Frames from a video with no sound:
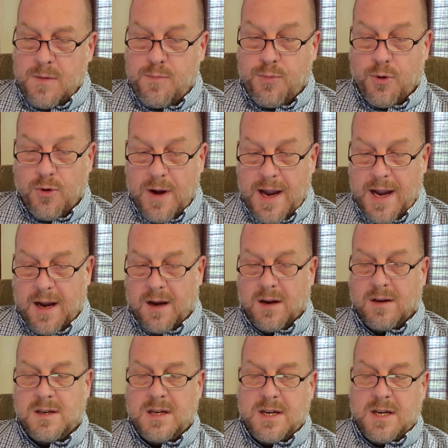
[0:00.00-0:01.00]

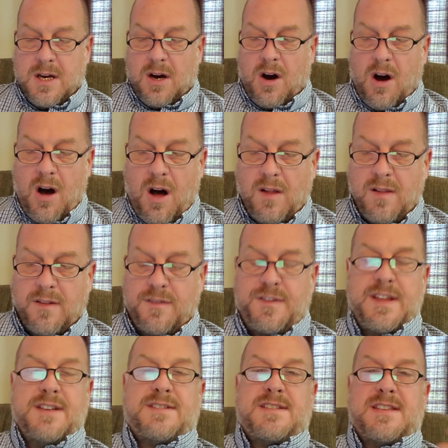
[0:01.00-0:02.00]
prayer. All of
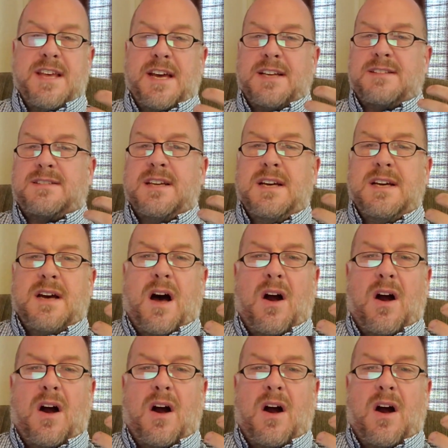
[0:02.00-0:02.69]
these things